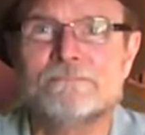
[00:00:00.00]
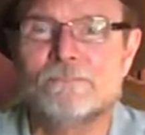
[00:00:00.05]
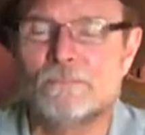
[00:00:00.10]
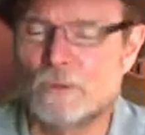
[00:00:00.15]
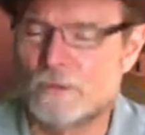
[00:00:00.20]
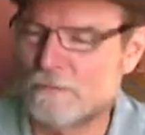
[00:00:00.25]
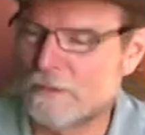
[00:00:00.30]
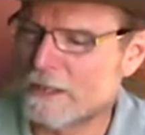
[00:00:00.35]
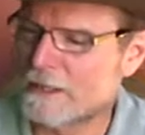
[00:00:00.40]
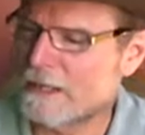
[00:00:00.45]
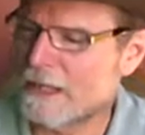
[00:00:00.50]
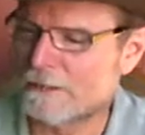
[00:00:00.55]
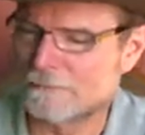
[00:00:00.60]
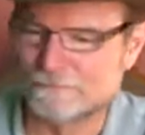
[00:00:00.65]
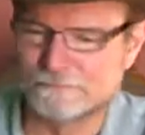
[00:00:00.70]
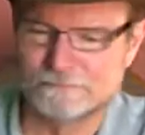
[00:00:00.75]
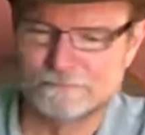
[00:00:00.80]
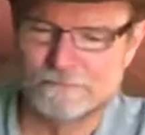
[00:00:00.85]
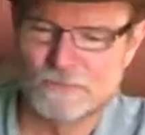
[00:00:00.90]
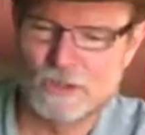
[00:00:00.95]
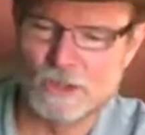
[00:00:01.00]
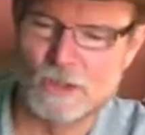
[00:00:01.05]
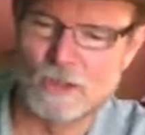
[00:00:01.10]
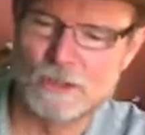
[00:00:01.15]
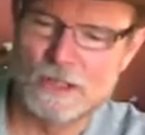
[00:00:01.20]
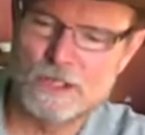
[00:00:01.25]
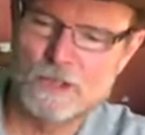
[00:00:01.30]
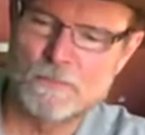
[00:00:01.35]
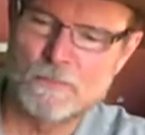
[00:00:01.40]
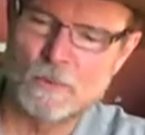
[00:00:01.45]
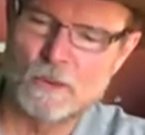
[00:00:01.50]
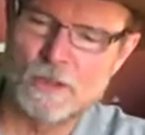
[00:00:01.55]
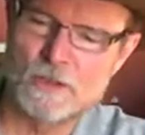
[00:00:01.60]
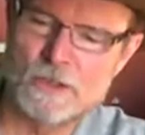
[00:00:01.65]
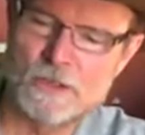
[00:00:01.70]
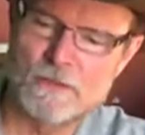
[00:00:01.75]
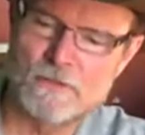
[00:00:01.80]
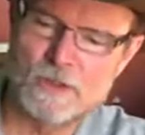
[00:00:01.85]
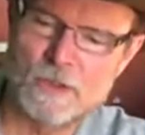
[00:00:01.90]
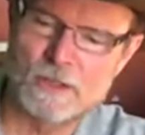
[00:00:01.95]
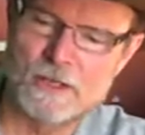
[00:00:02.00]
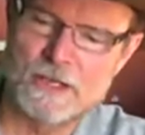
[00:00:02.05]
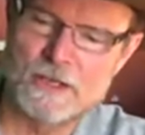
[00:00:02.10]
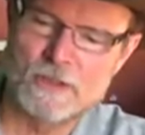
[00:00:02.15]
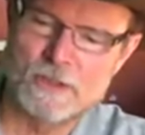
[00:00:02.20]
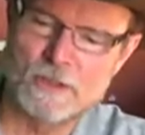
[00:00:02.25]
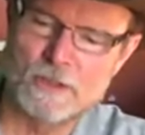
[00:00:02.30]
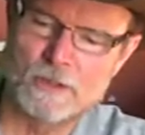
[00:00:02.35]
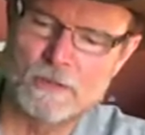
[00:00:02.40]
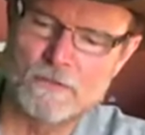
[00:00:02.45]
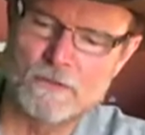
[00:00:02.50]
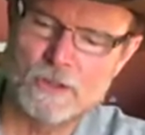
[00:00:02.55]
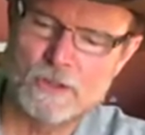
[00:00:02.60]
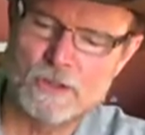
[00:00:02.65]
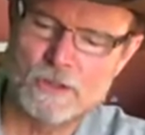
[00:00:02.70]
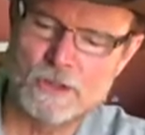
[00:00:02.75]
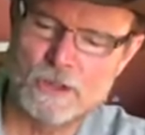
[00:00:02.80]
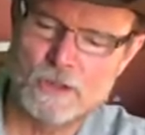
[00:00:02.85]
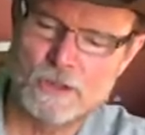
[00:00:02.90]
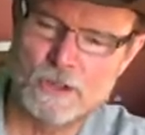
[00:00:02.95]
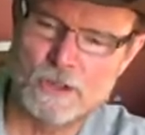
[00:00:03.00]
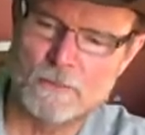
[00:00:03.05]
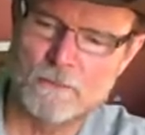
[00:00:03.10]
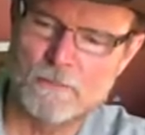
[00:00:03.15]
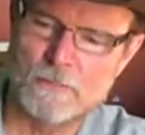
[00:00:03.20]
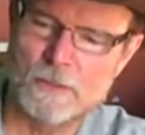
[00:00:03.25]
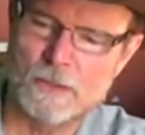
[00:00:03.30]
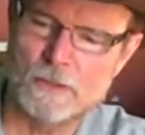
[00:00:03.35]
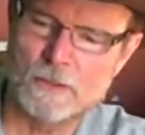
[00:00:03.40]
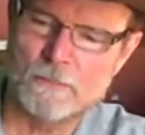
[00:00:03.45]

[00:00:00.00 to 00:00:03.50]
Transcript: We'll find out. So let's pour ourselves a glass here of this here pure